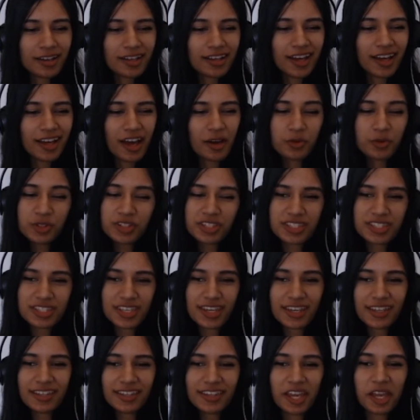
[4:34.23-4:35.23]
would
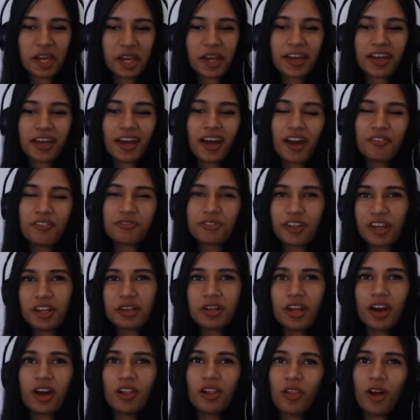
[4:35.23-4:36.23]
say I've
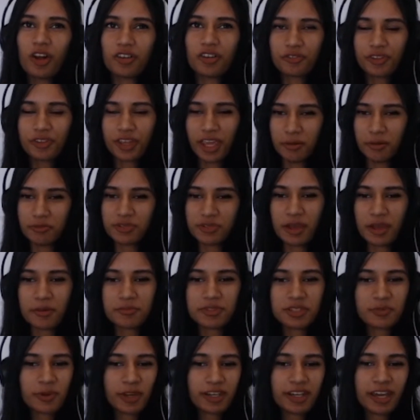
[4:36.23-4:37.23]
done a lot of game
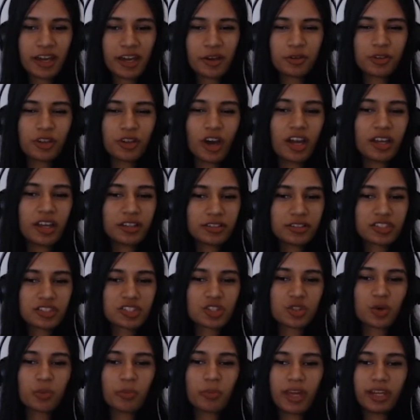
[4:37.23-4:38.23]
jams by now, not
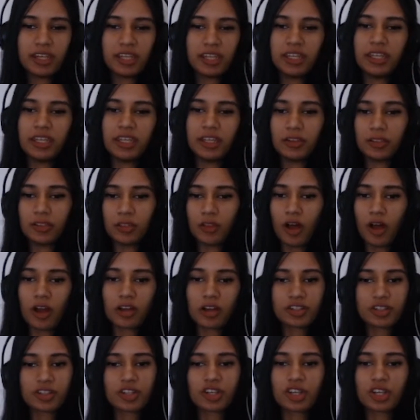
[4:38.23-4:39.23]
so many
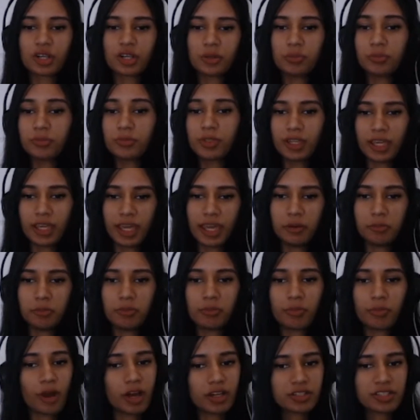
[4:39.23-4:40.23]
long-term game
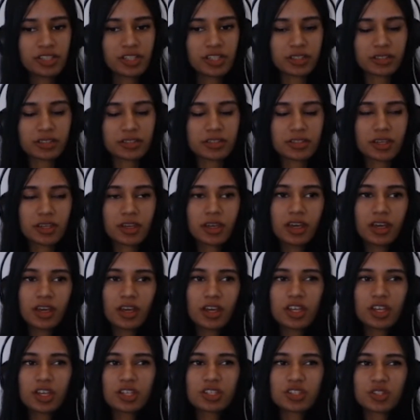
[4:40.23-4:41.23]
projects.
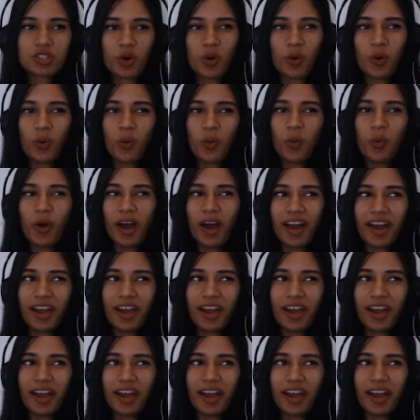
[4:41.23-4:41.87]
So